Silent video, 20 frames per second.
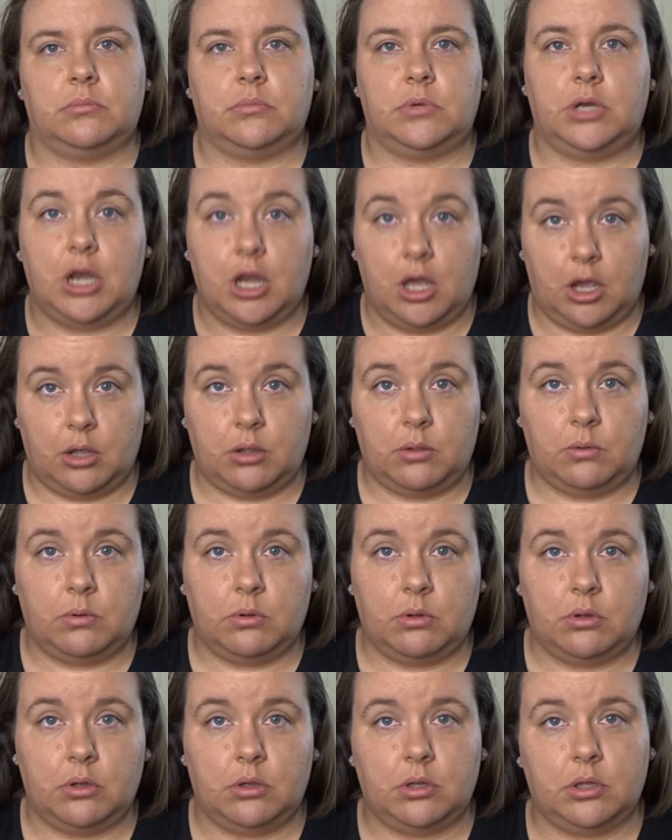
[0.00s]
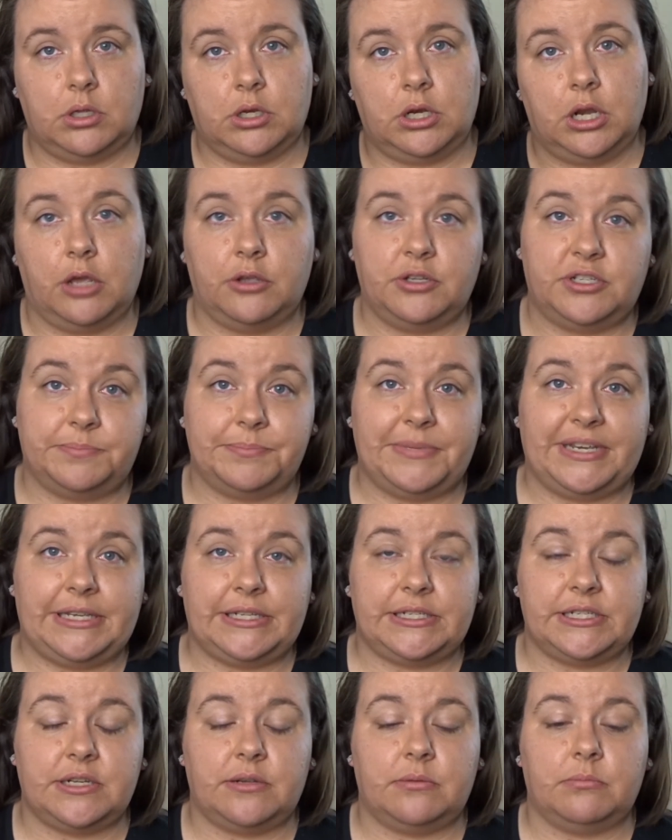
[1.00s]
low to
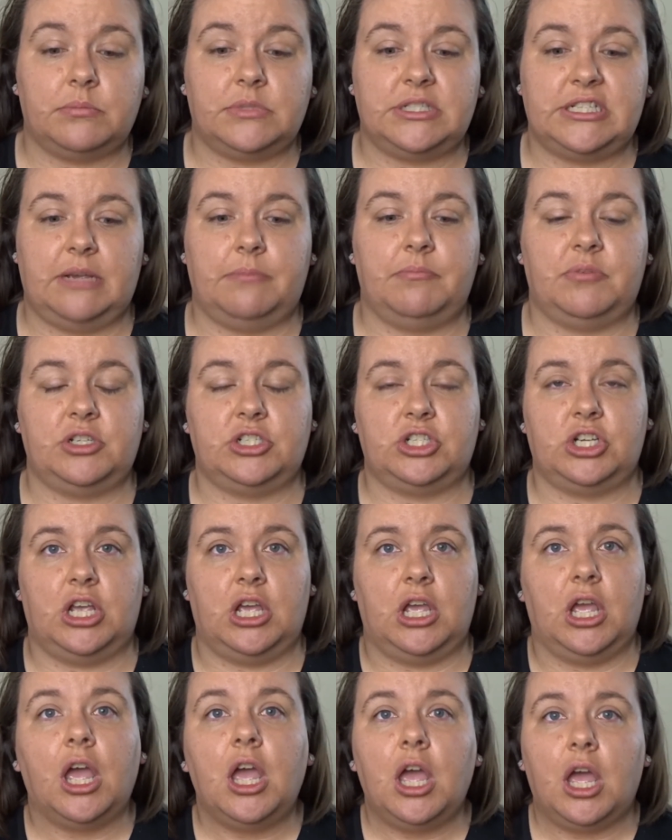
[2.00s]
medium temperature,